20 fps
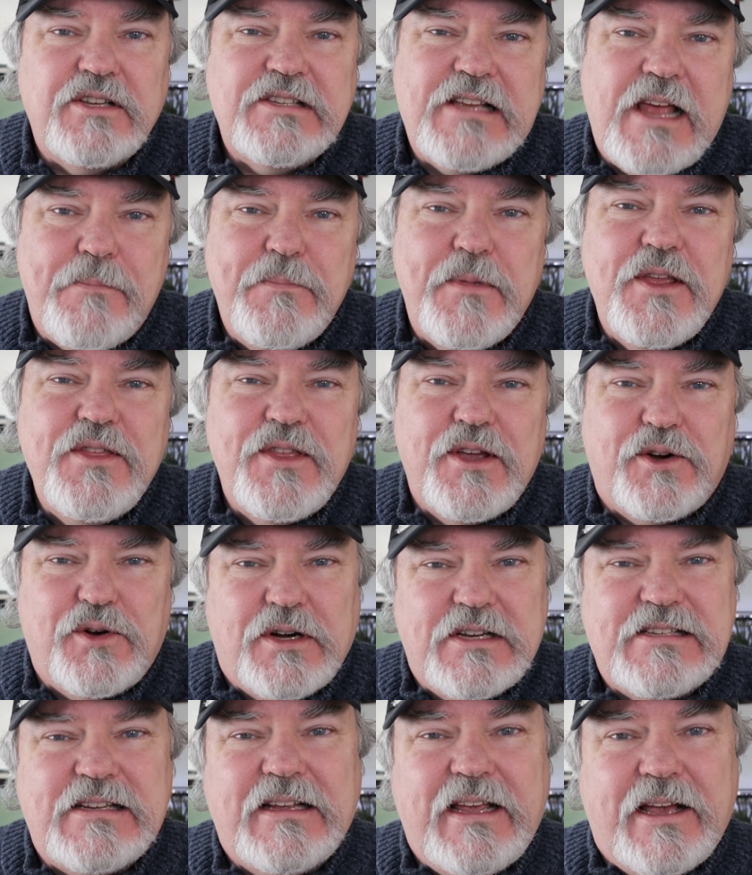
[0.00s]
does that mean the
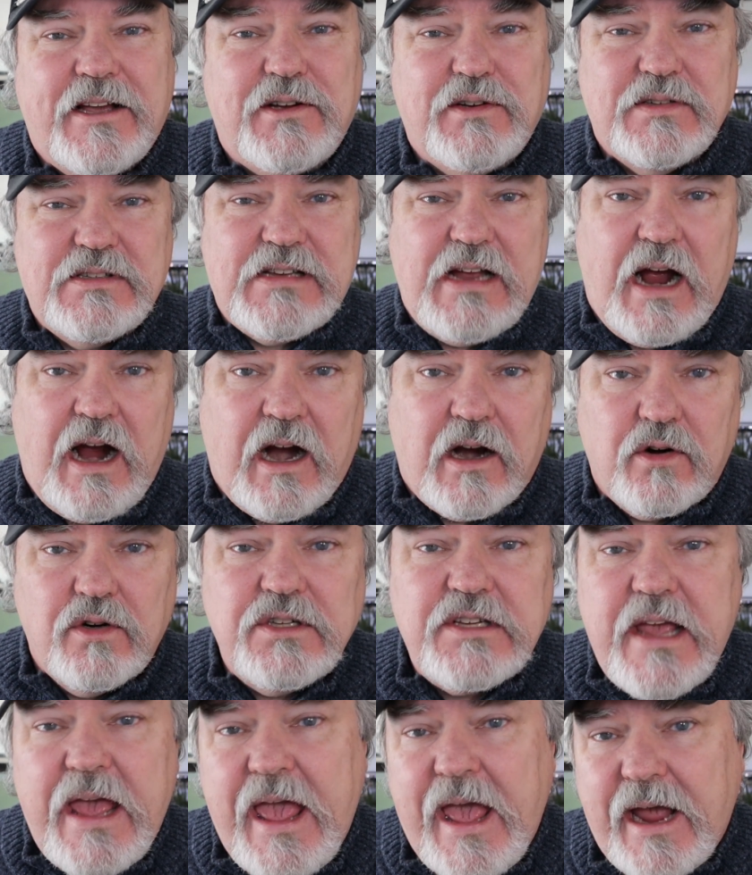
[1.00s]
crested geckos
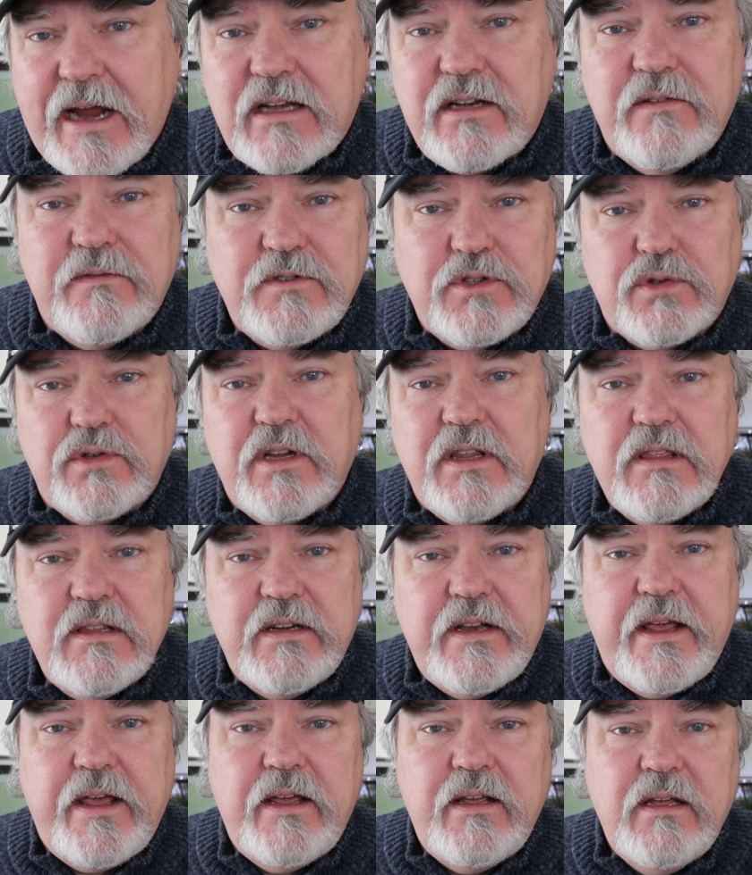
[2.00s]
aren't active during the
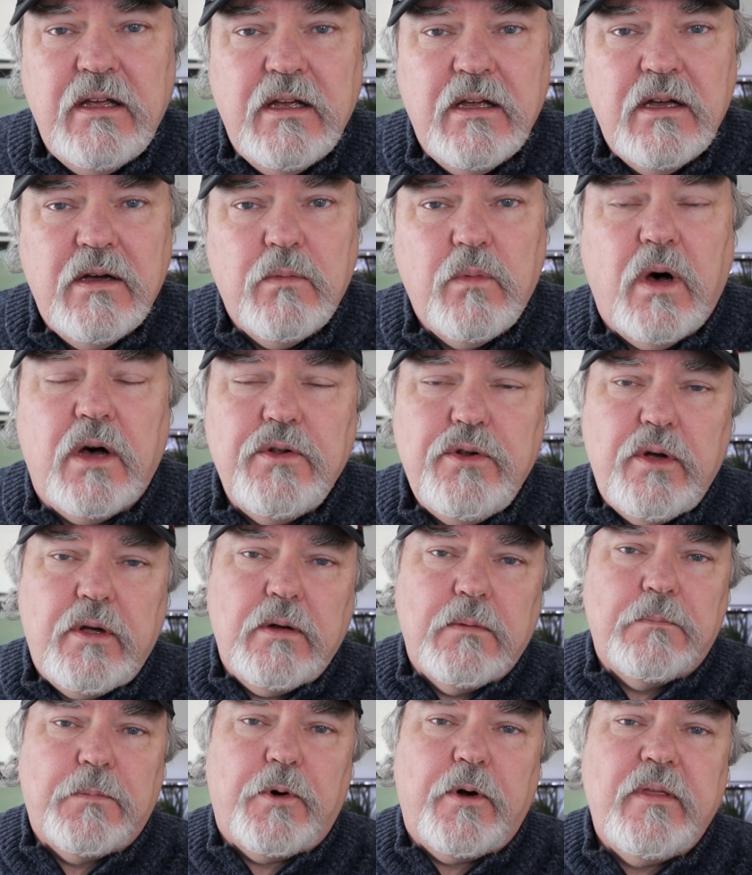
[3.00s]
day? Well, you
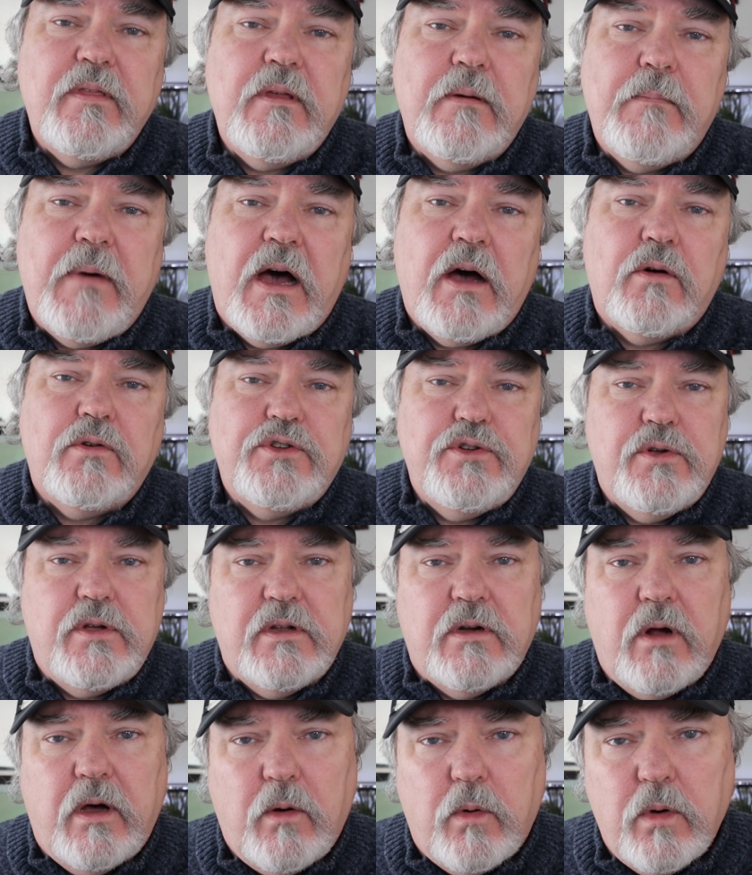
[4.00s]
can bring them out, you
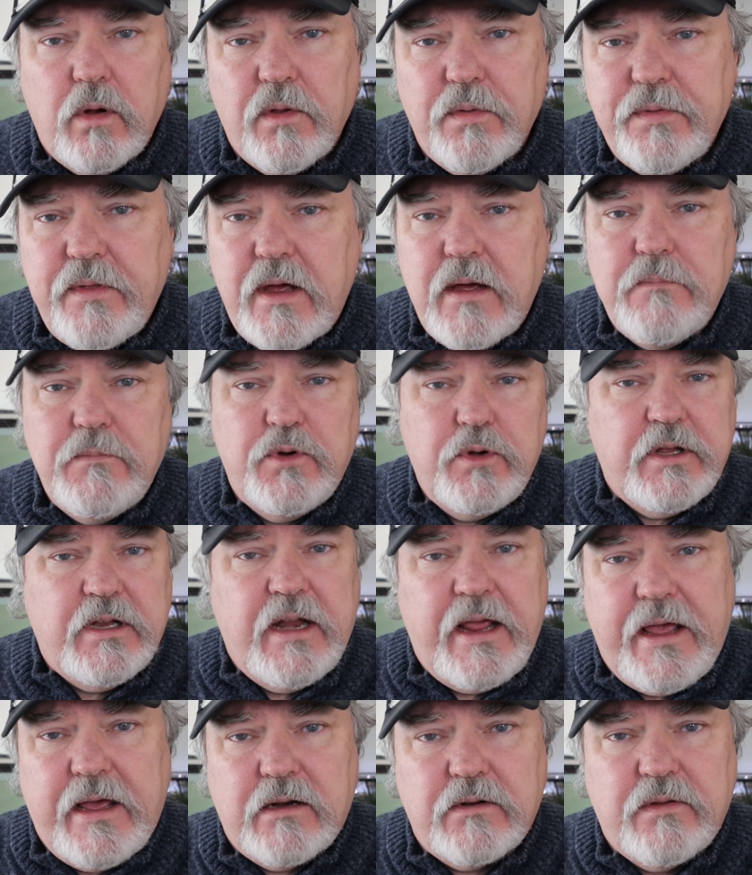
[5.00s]
can hold them, you can
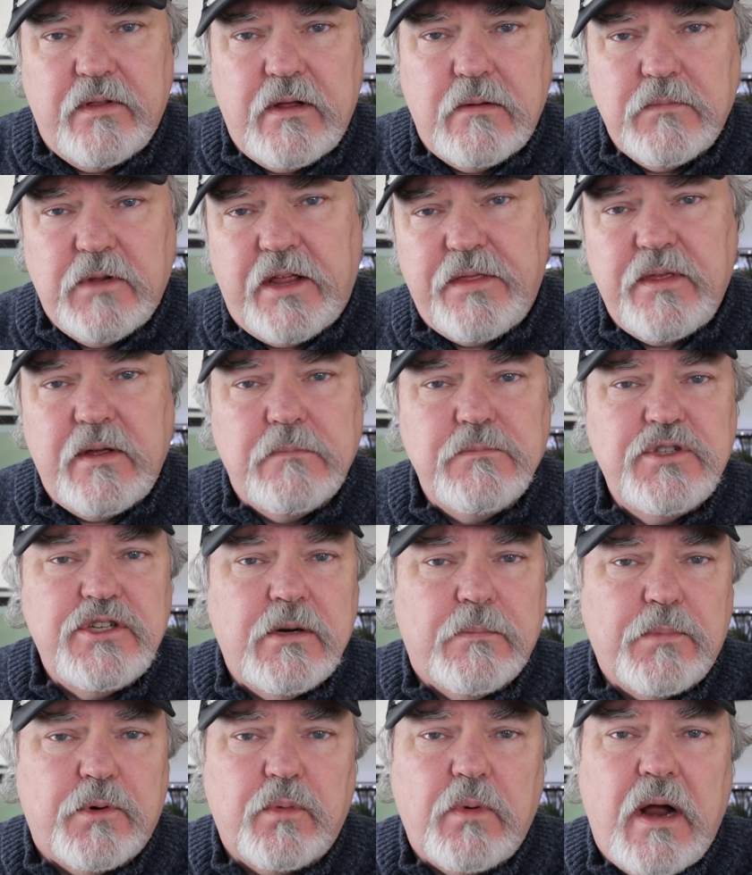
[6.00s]
handle them, let them
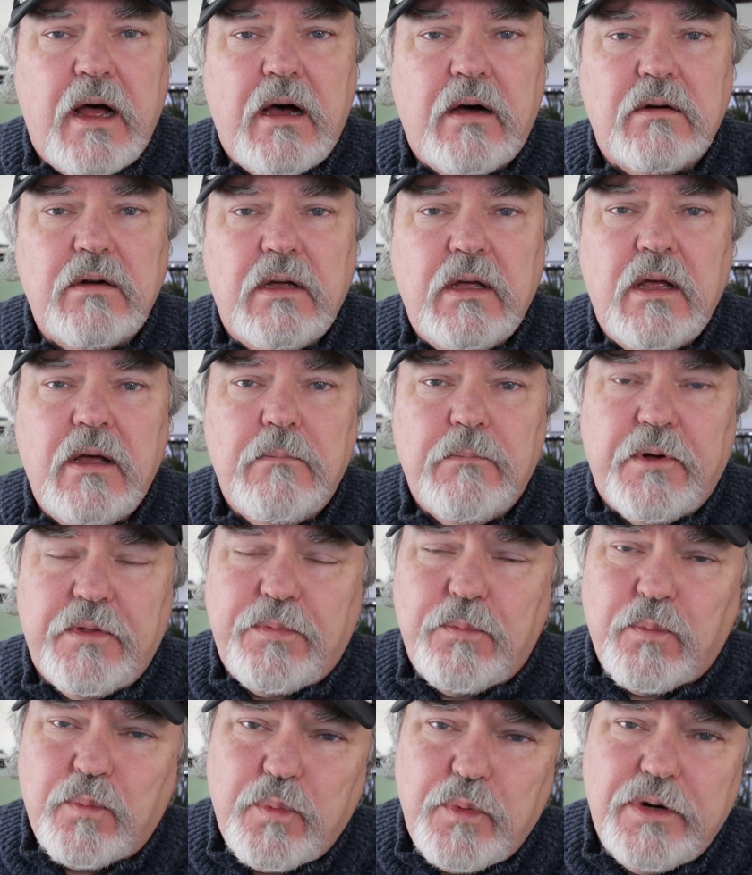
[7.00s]
jump around,
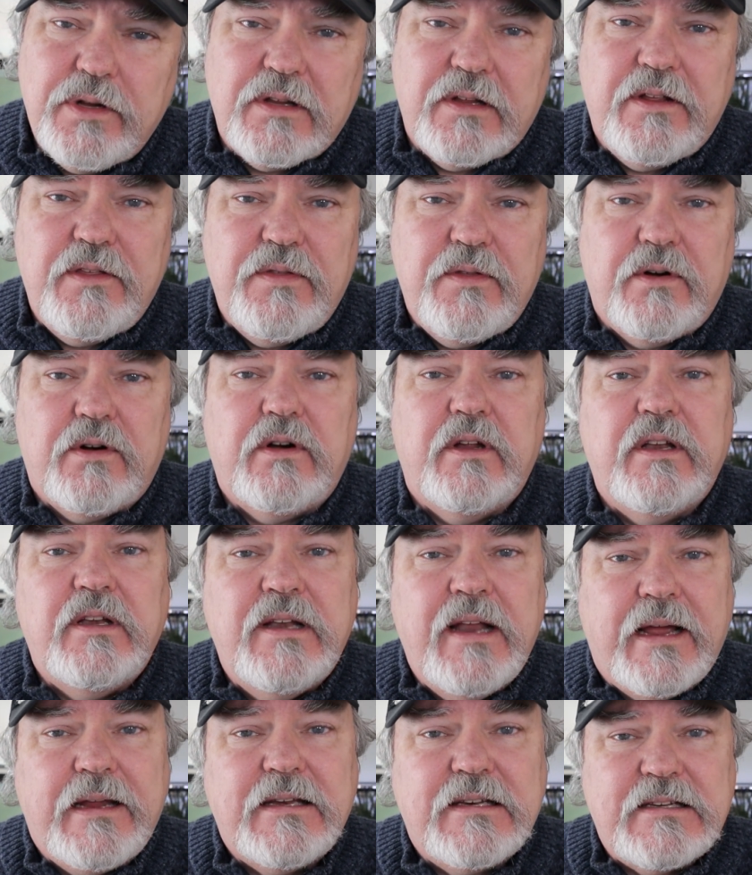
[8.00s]
but really they're a
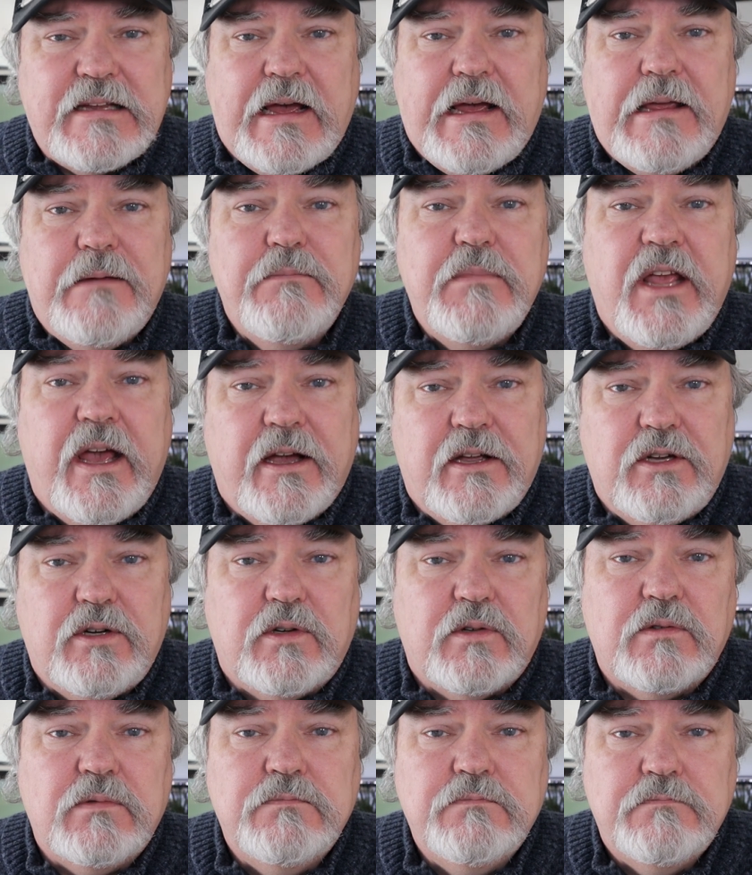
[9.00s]
nighttime
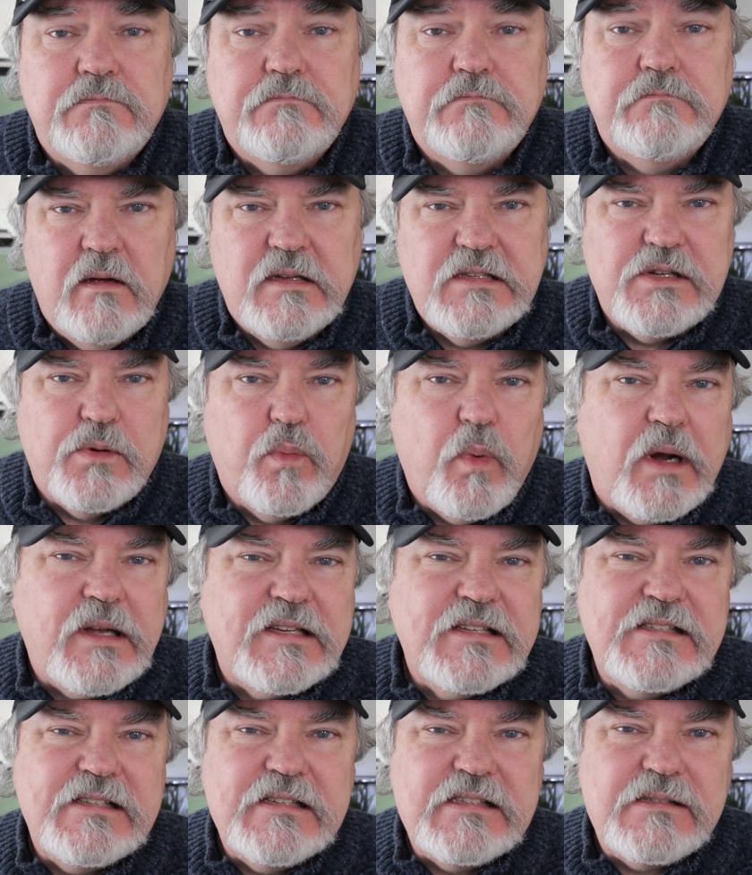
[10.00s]
gecko. So what
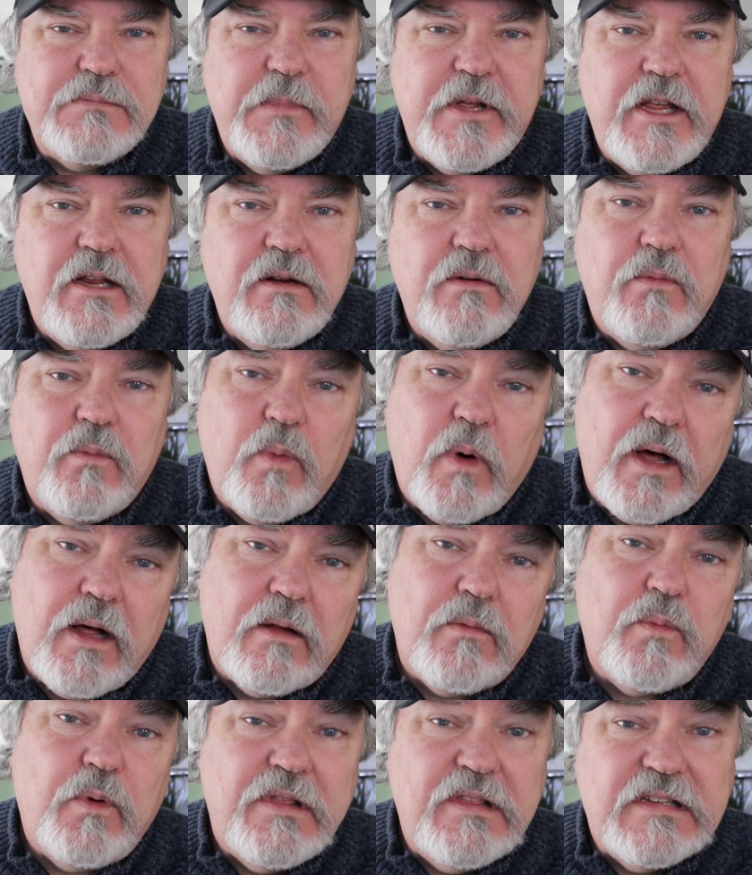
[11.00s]
does this mean?
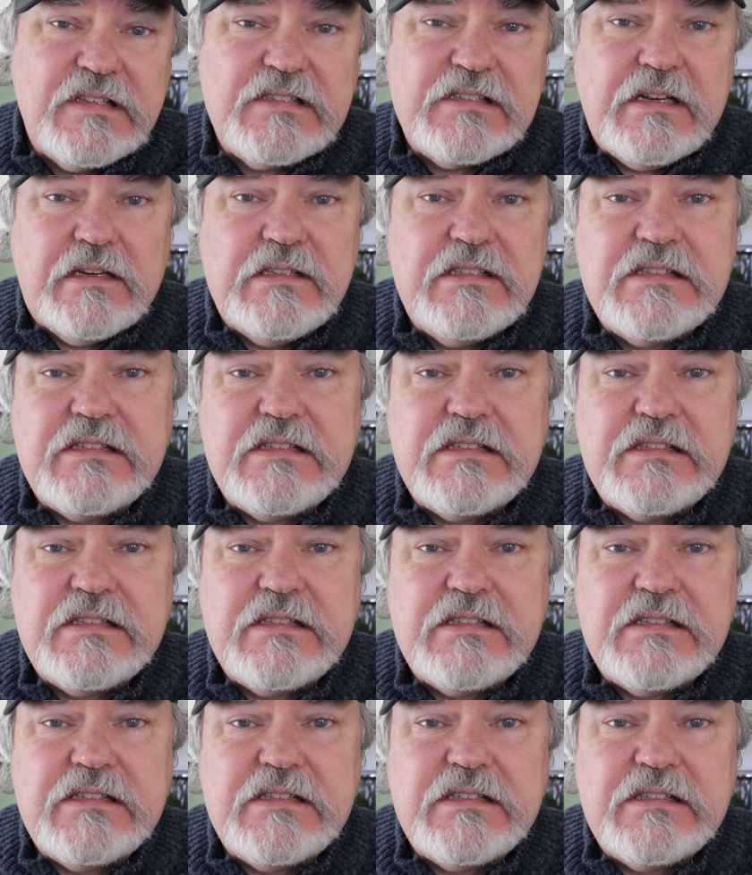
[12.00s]
Well, when the sun